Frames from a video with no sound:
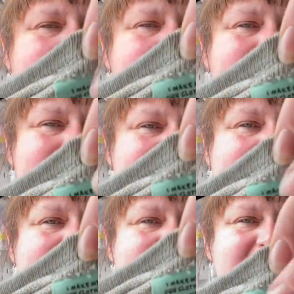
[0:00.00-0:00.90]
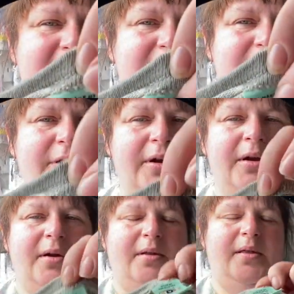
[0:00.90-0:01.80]
out of the calendar.
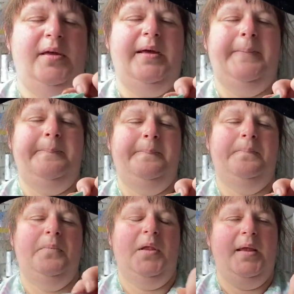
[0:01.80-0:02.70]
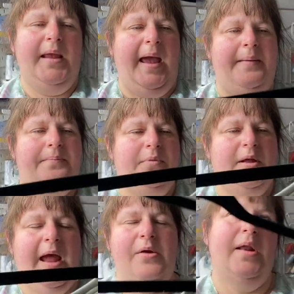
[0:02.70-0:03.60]
Um, yeah, the
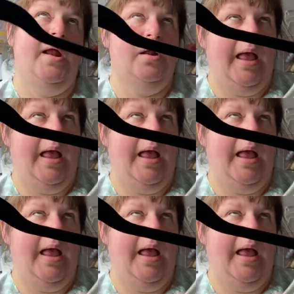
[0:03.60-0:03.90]
countdown